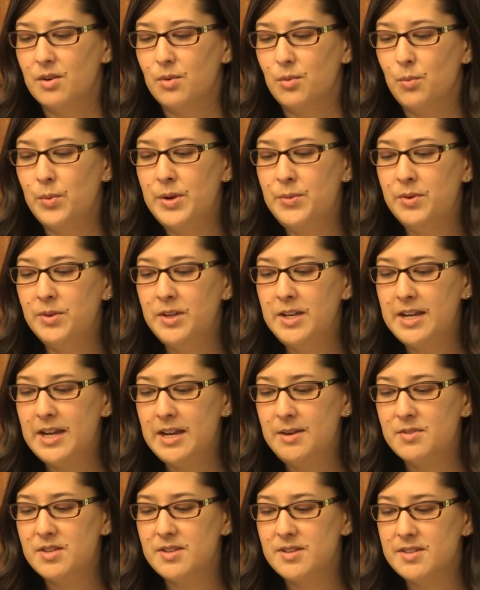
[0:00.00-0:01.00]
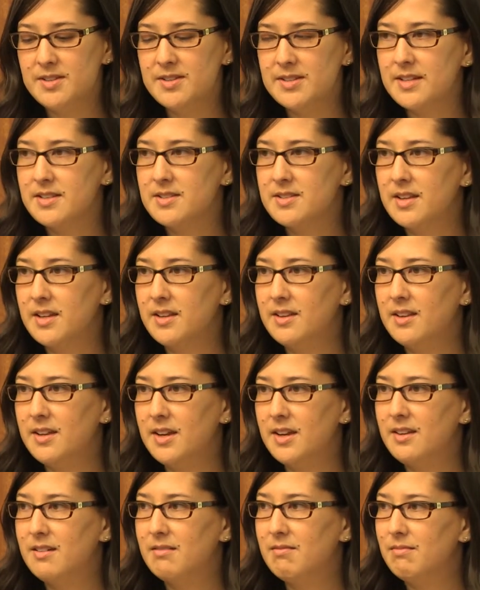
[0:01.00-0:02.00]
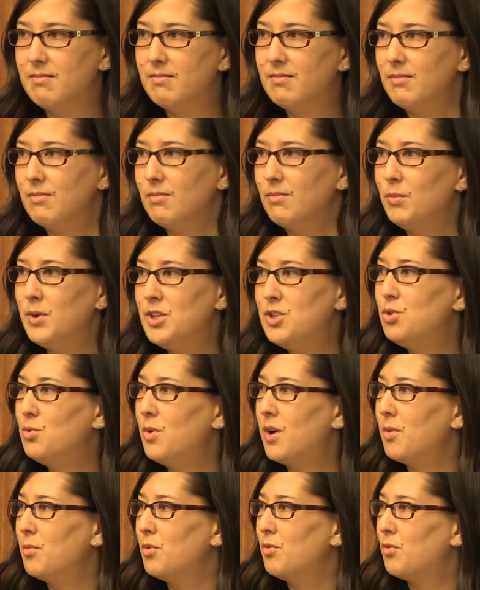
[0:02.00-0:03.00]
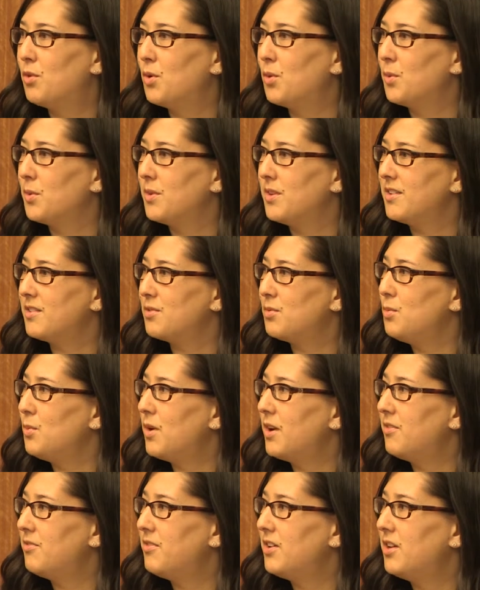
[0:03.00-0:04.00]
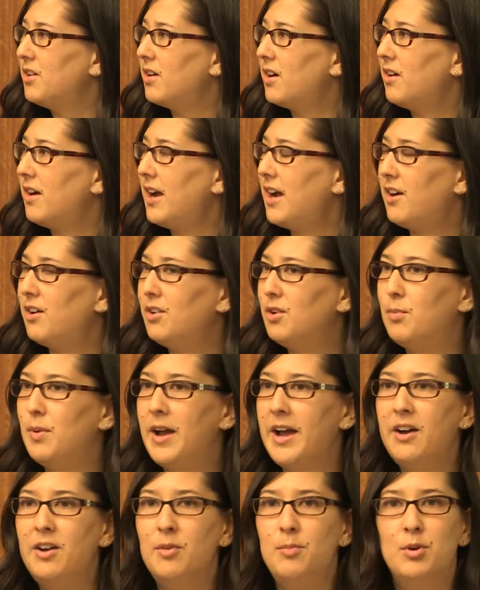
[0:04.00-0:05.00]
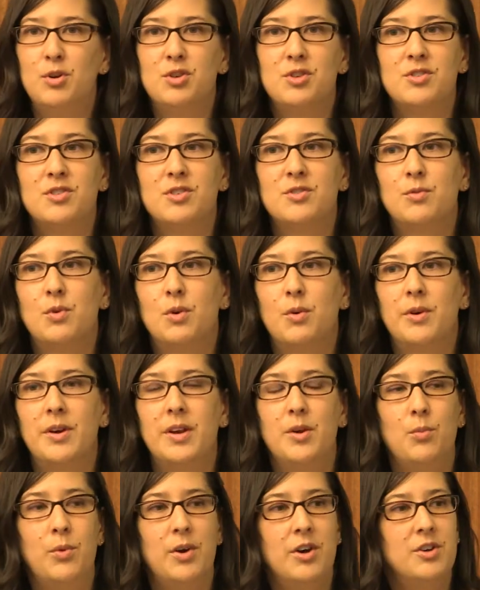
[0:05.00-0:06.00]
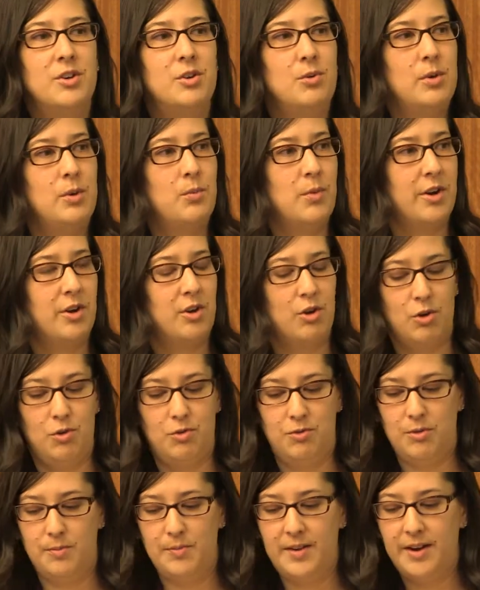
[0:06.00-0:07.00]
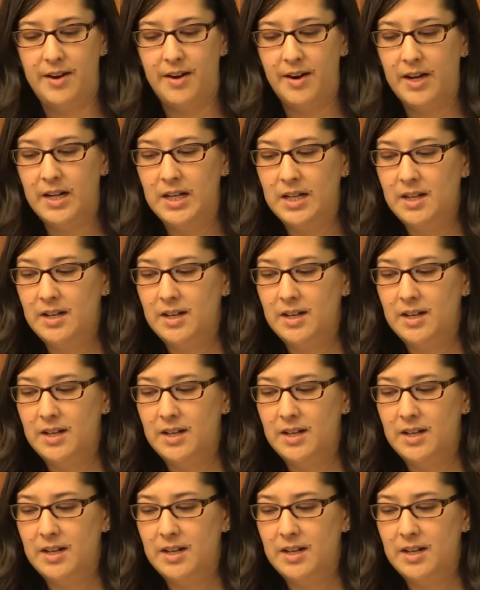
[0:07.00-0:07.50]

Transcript: We really came to this sense that we do want to move forward with this. We want to figure out how to push this forward and where do we want to go from there.